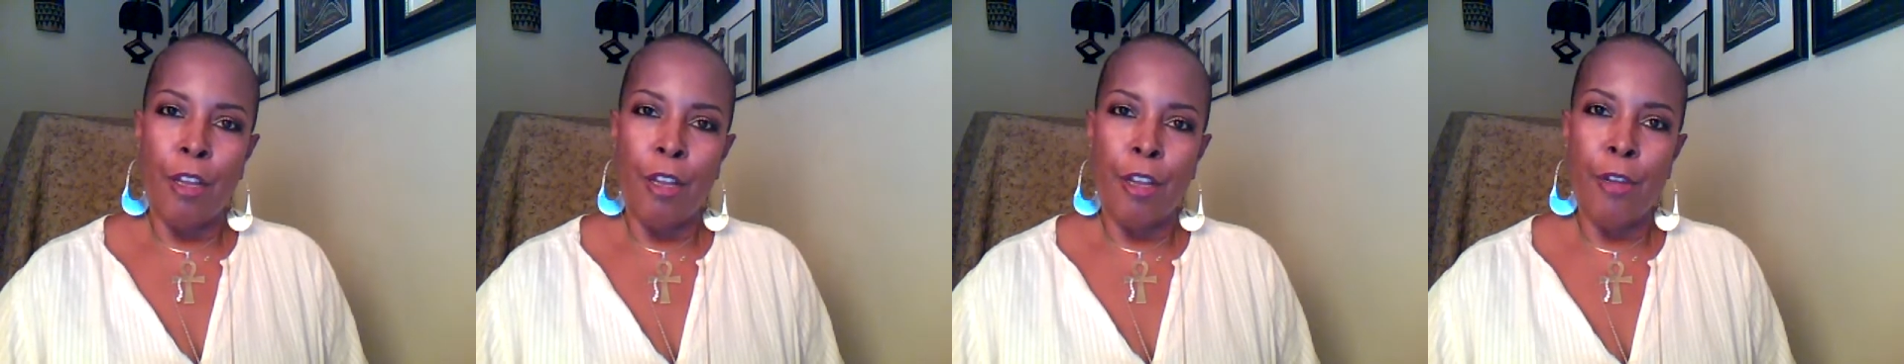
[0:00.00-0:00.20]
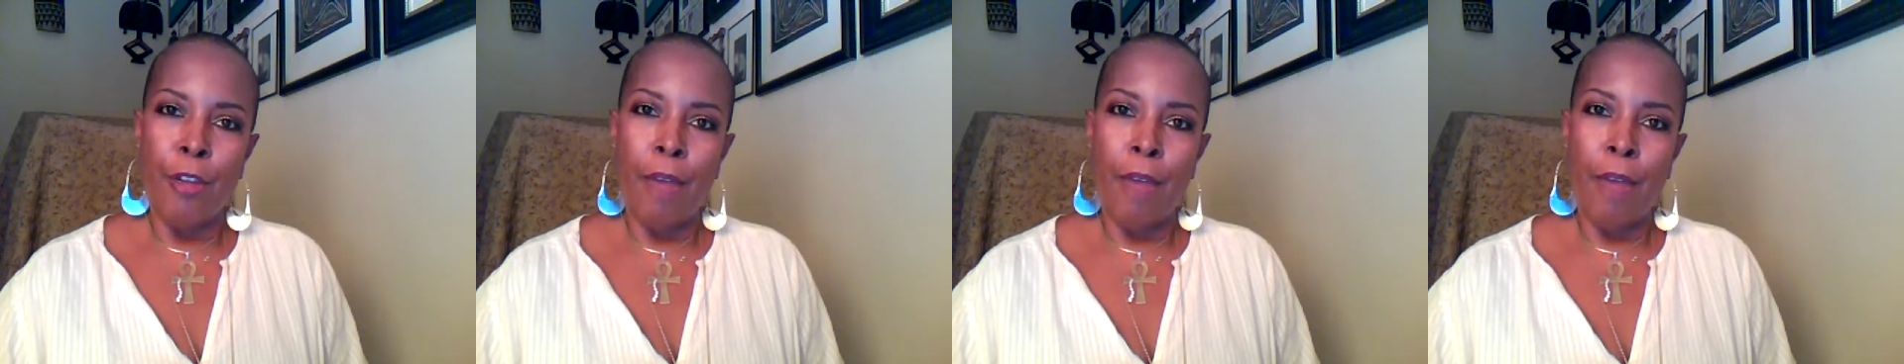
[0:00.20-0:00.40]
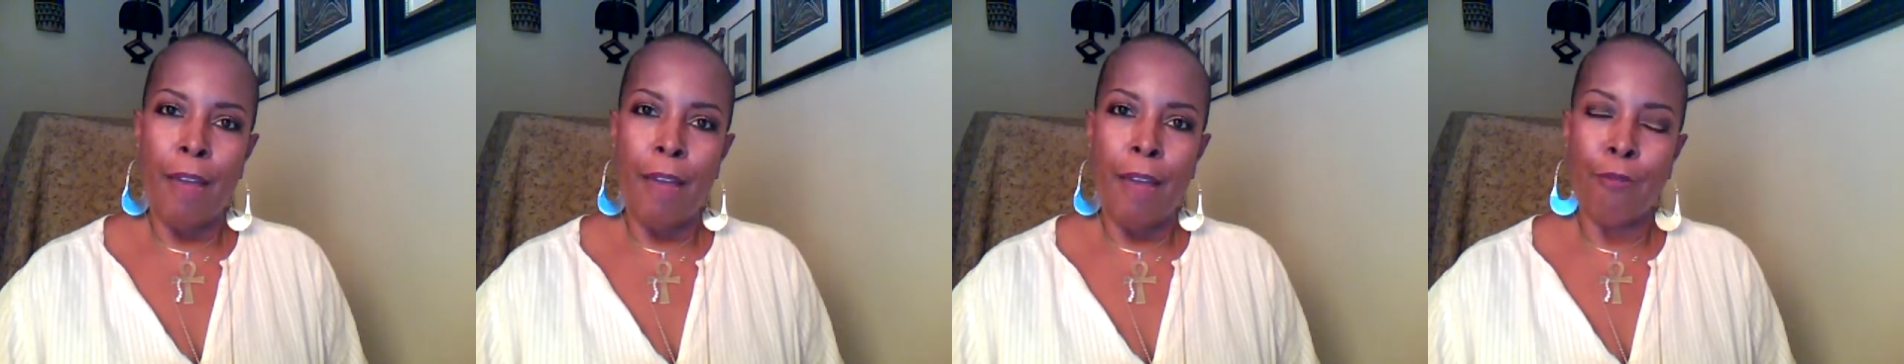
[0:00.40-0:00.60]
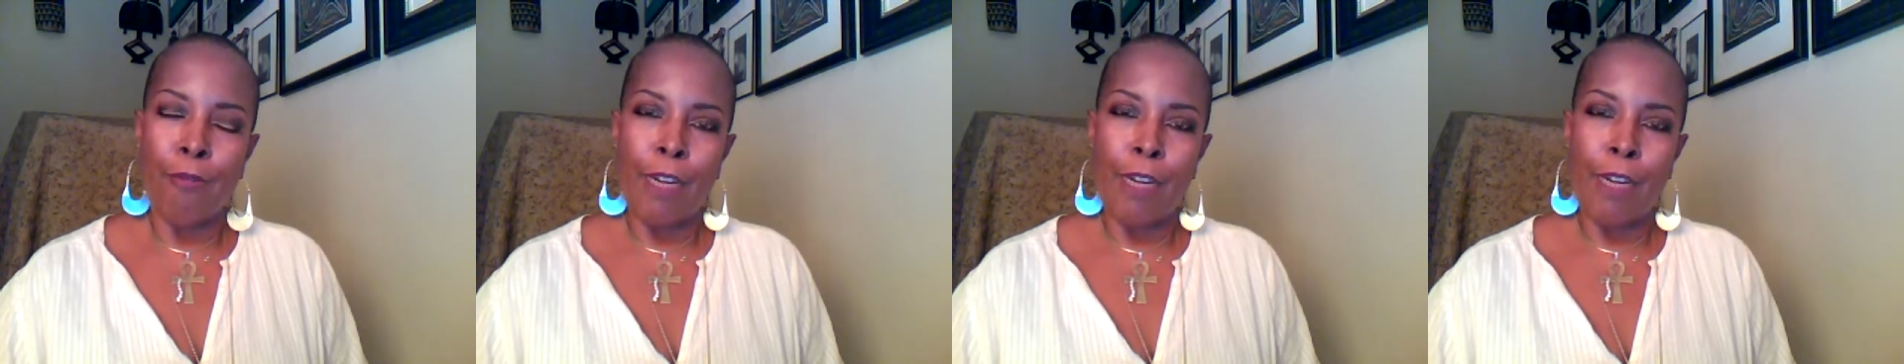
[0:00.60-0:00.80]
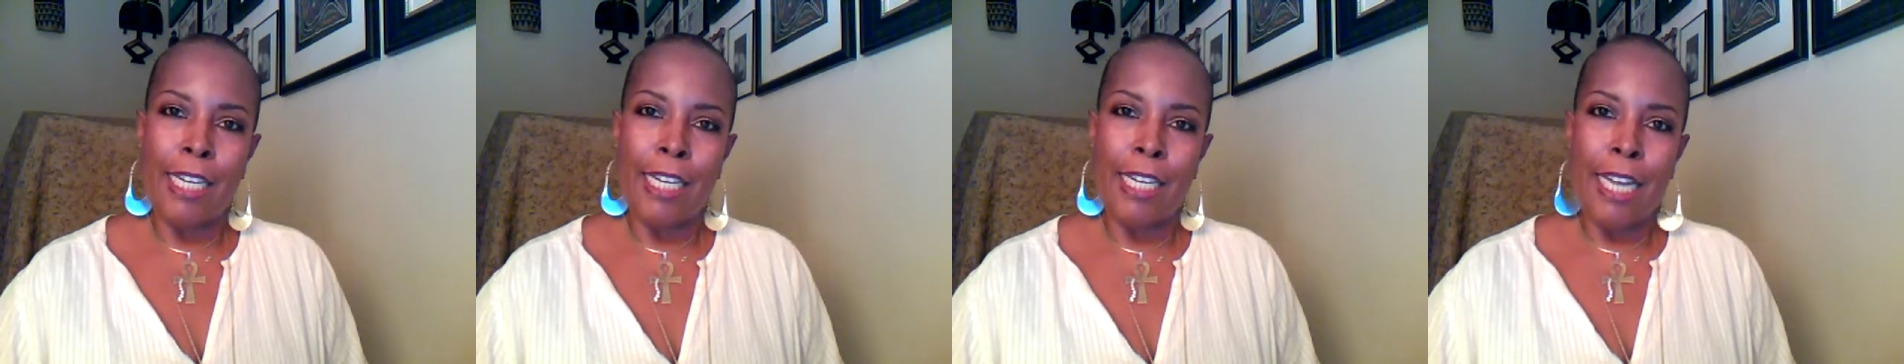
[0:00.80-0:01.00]
you have
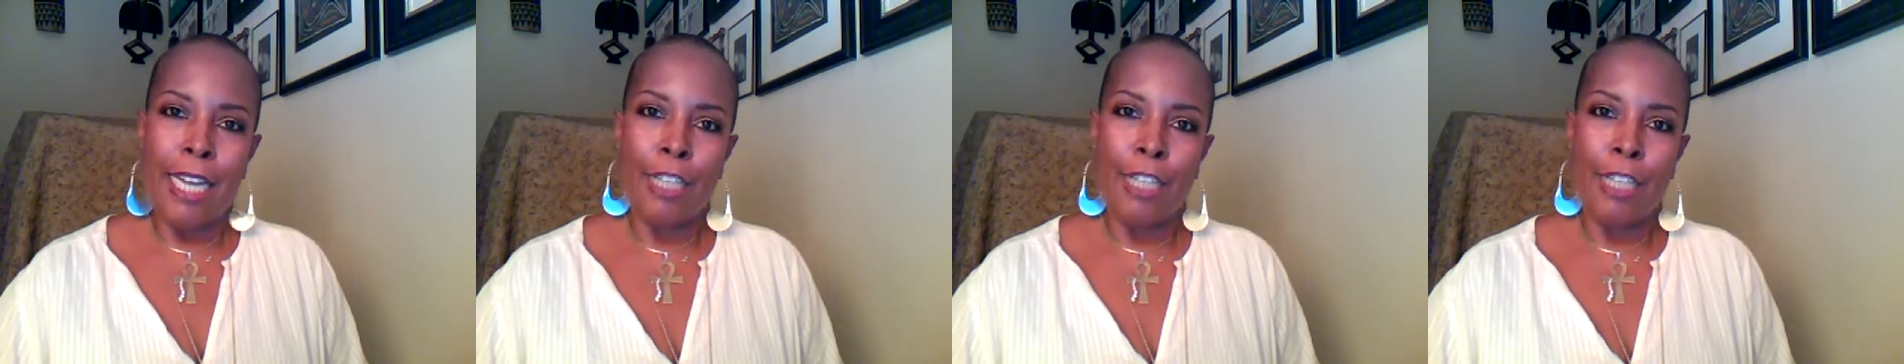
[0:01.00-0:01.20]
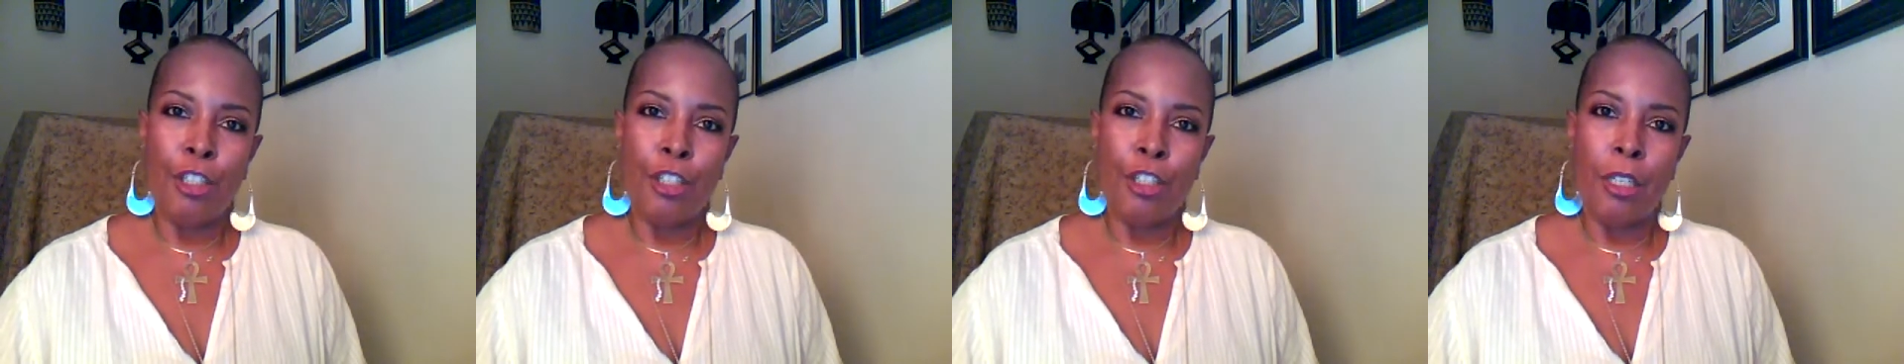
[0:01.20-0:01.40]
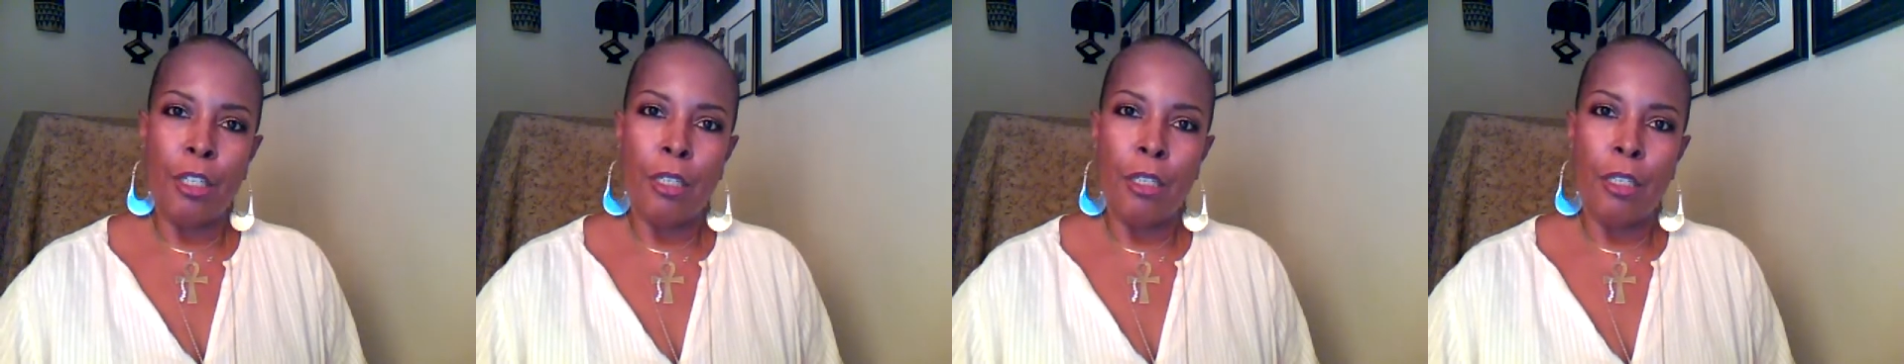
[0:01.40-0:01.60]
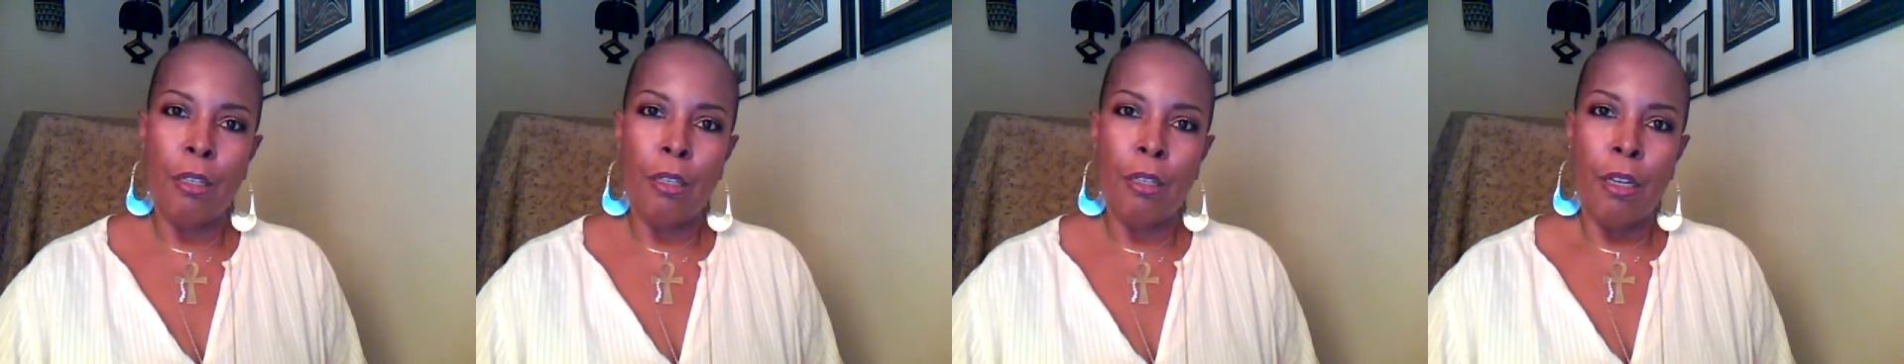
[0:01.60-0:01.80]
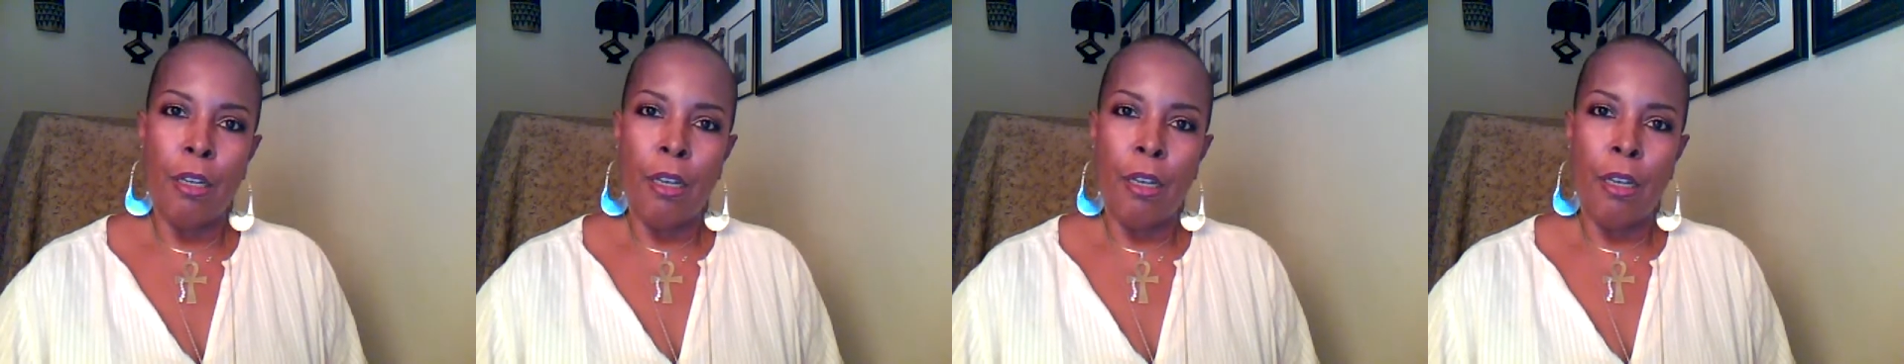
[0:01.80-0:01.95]
radiation,